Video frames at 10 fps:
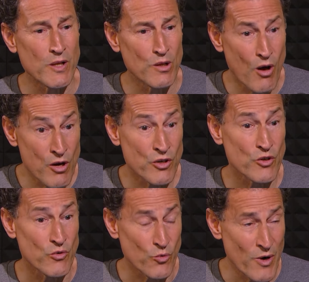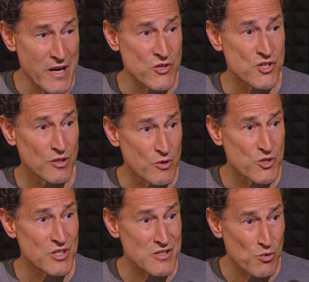the longer range
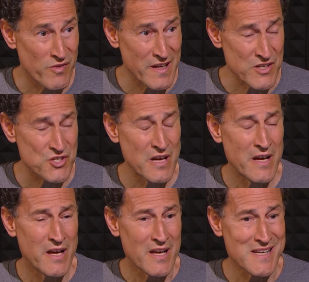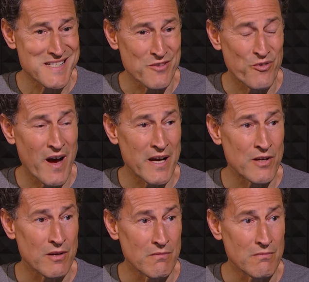solution to this is to
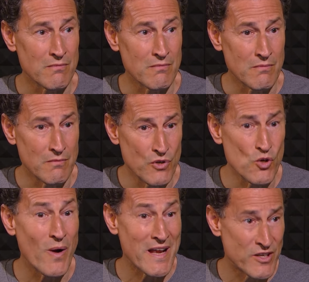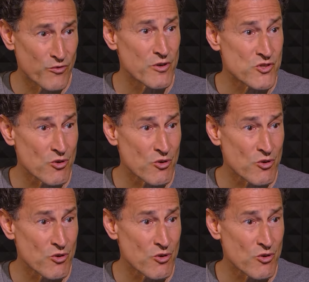find new and different